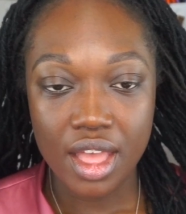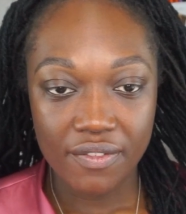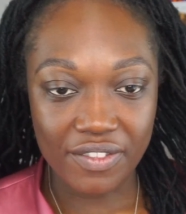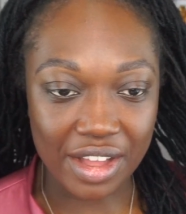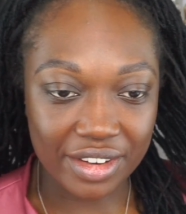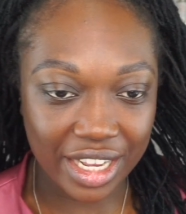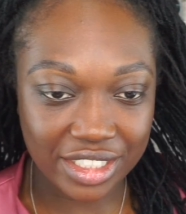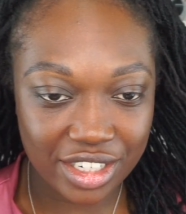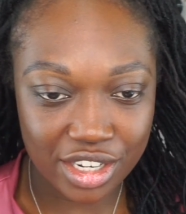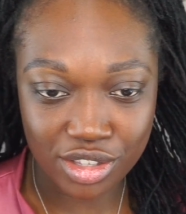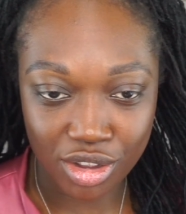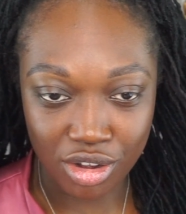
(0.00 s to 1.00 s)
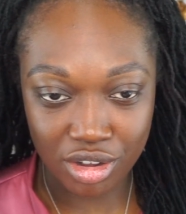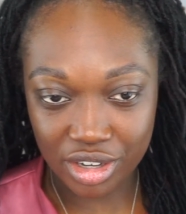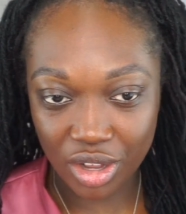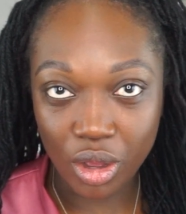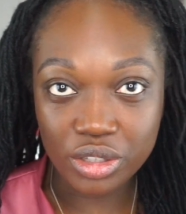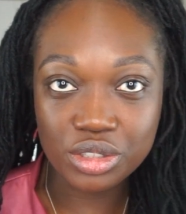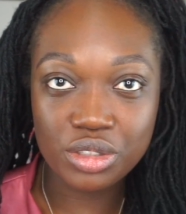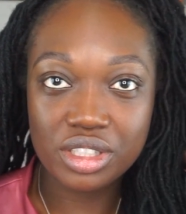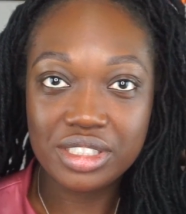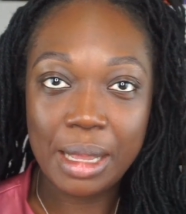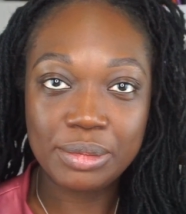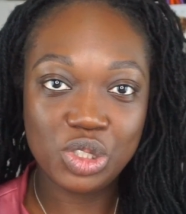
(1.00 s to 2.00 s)
Foundation is on. I also took
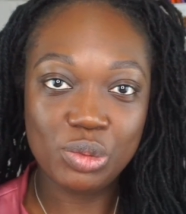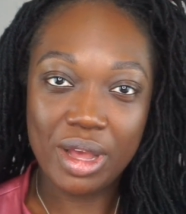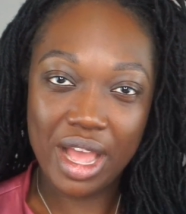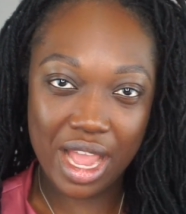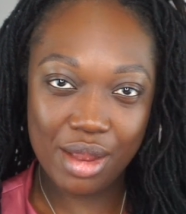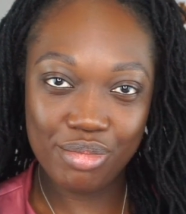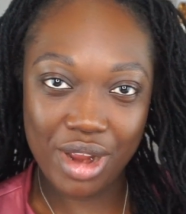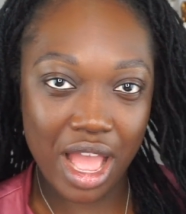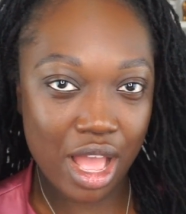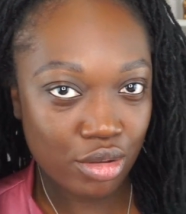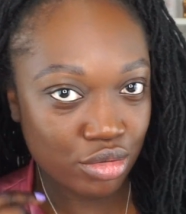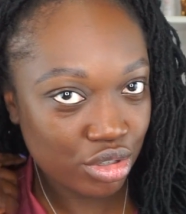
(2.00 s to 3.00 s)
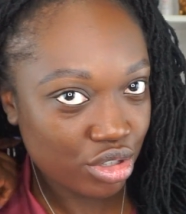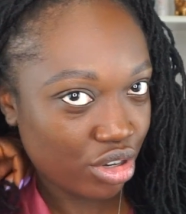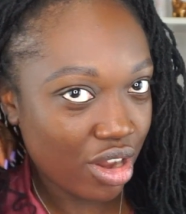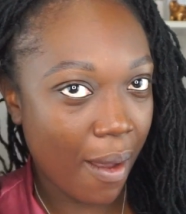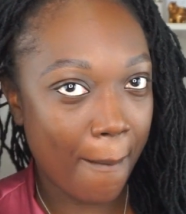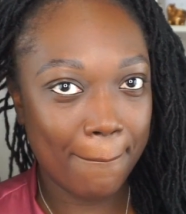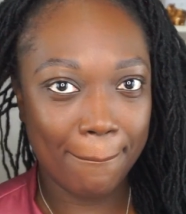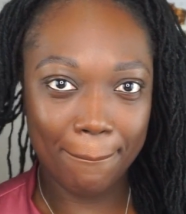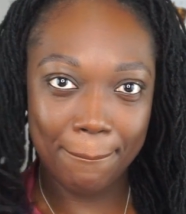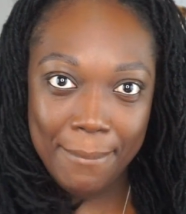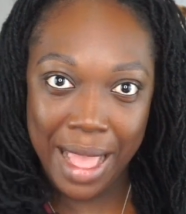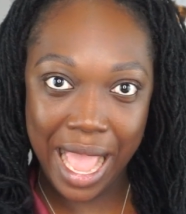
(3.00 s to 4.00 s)
the time to do my eyebrows, so now I'm
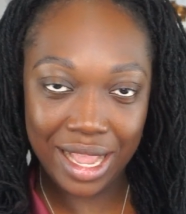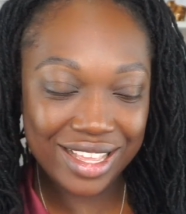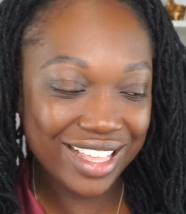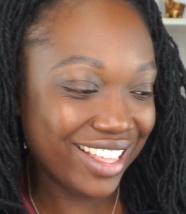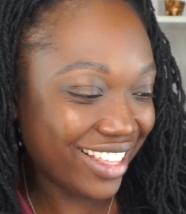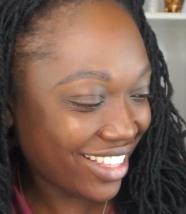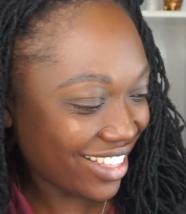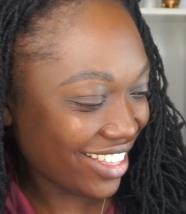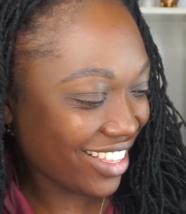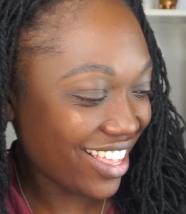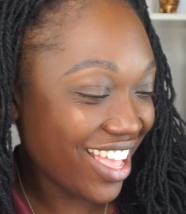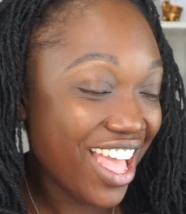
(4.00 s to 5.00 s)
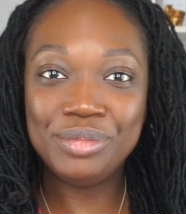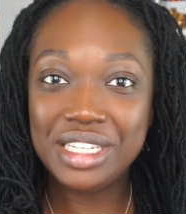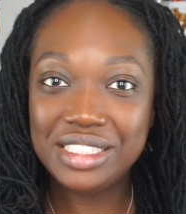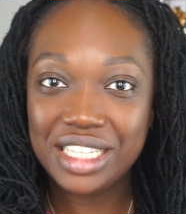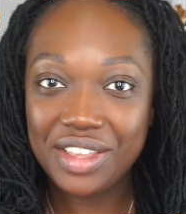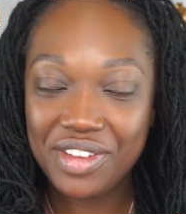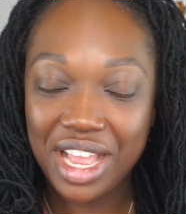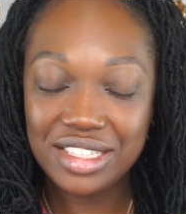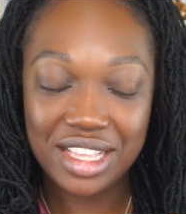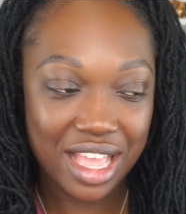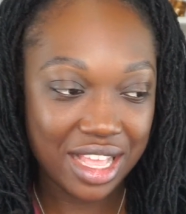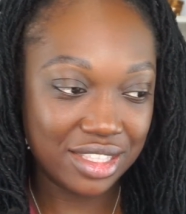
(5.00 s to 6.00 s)
back. Just to give you guys
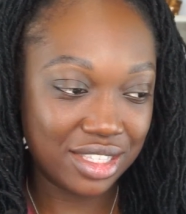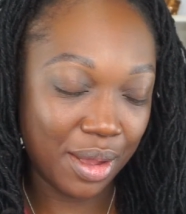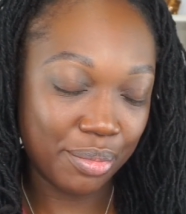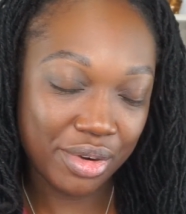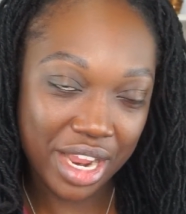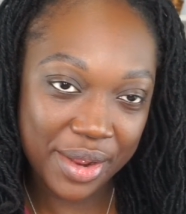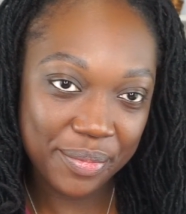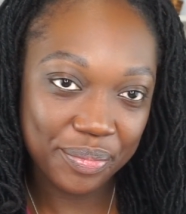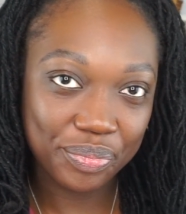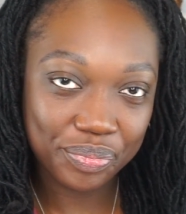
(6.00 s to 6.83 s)
a heads up, right?